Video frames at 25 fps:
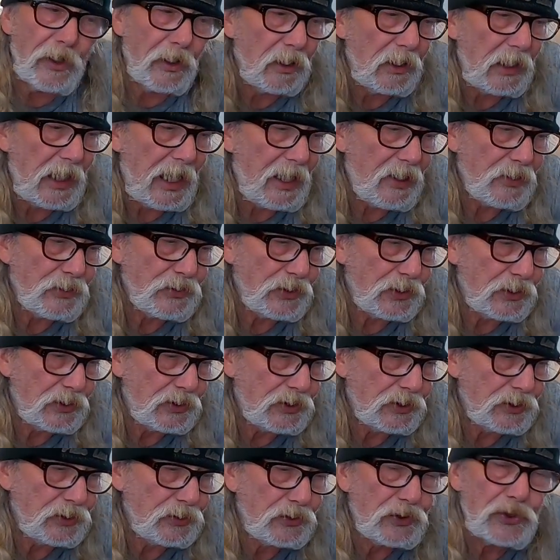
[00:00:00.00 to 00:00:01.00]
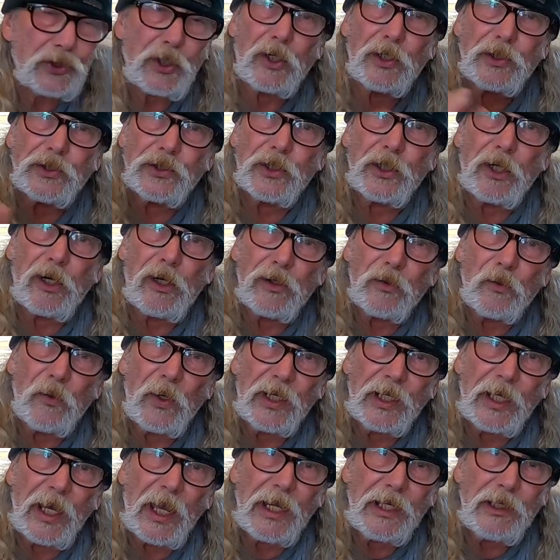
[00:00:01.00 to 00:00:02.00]
where it allows it to charge it all the
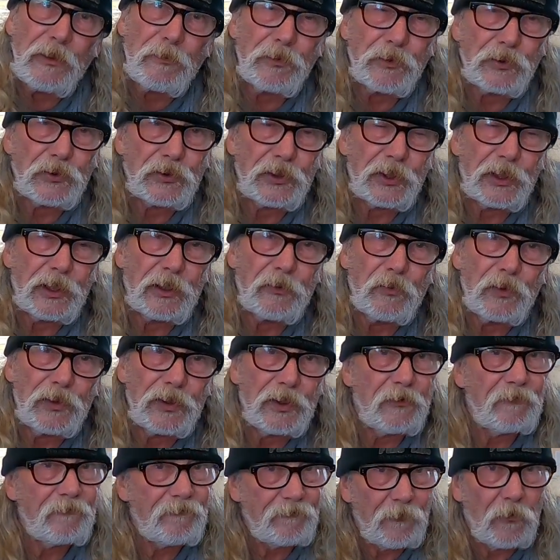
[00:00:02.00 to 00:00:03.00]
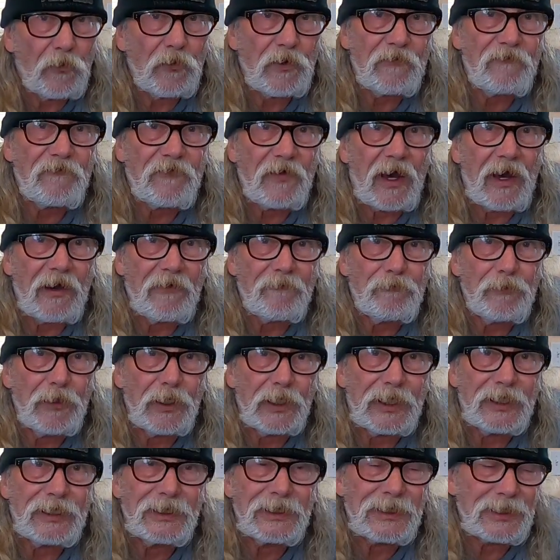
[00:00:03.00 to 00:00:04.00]
way to 80% within 45
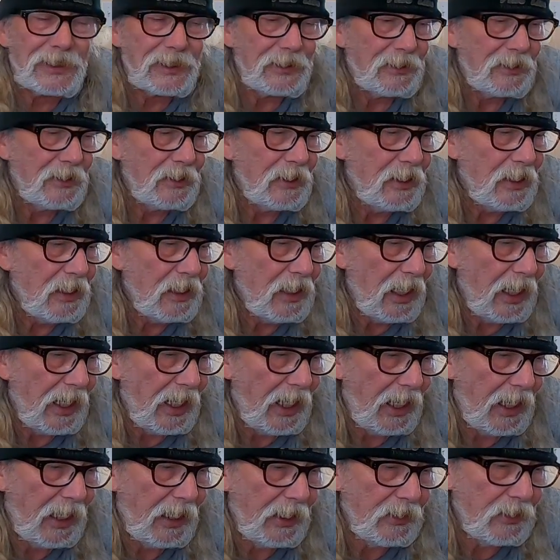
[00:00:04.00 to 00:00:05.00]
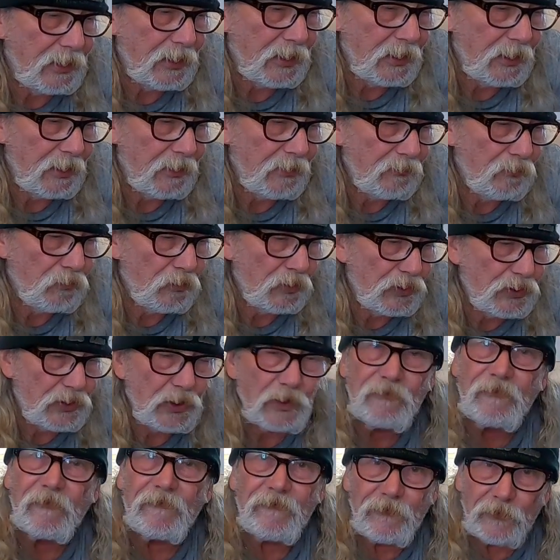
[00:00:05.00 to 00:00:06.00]
minutes and
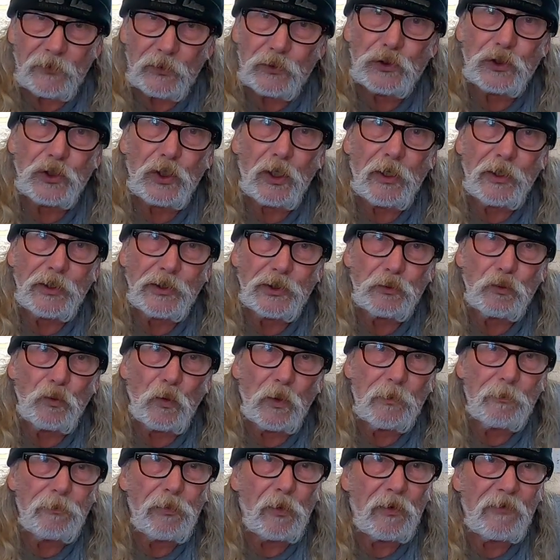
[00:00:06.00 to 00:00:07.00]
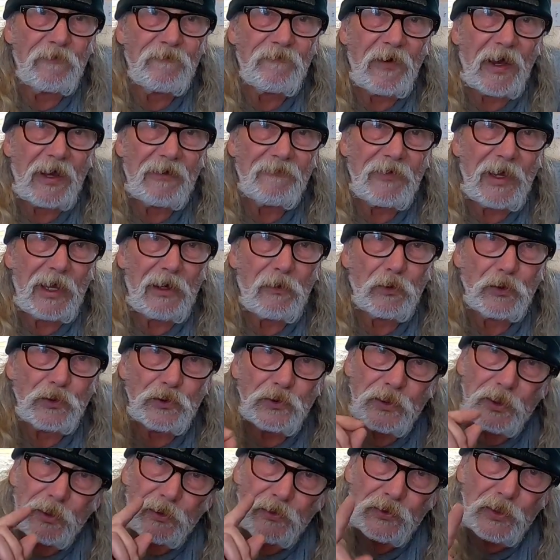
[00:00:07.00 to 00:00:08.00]
receive a full charge in 1.5
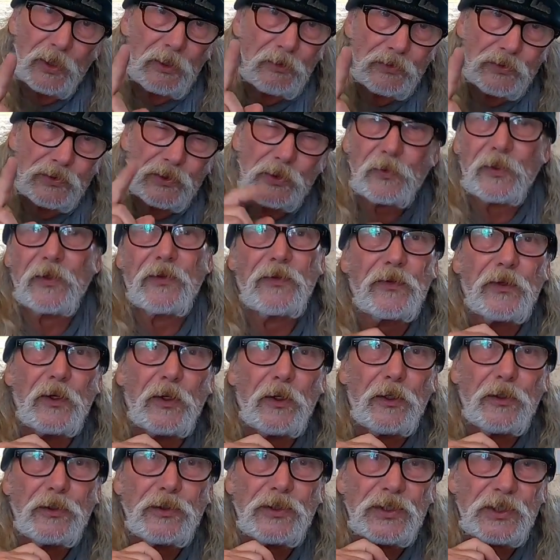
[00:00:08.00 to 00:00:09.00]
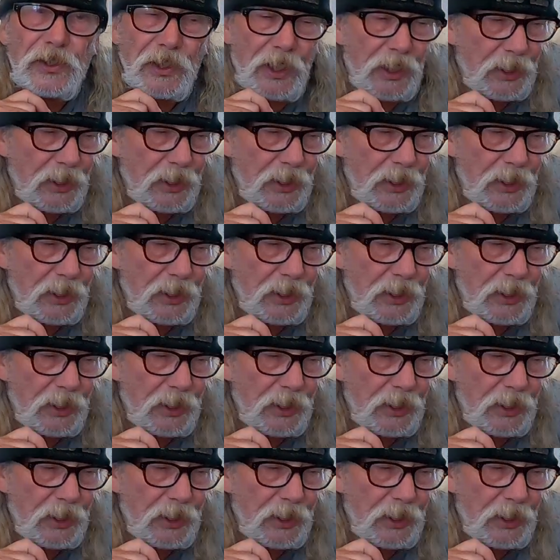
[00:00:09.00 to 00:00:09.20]
hours. There's also a 3rd